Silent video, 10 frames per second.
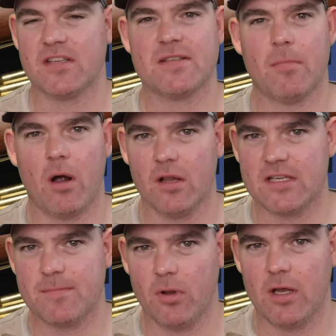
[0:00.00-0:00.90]
The
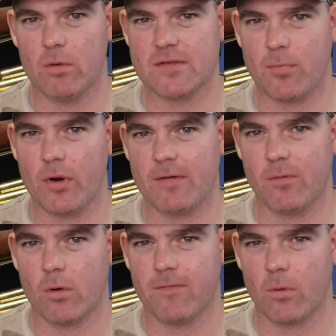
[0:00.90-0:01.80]
smallest bullet was
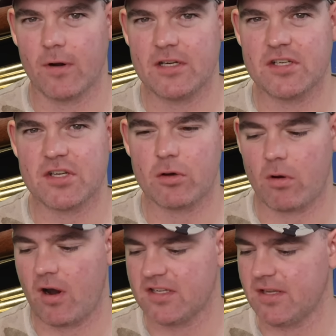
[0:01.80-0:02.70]
0.44 inches
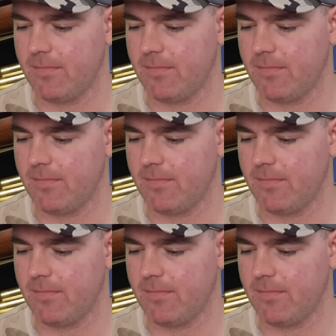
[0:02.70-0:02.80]
across,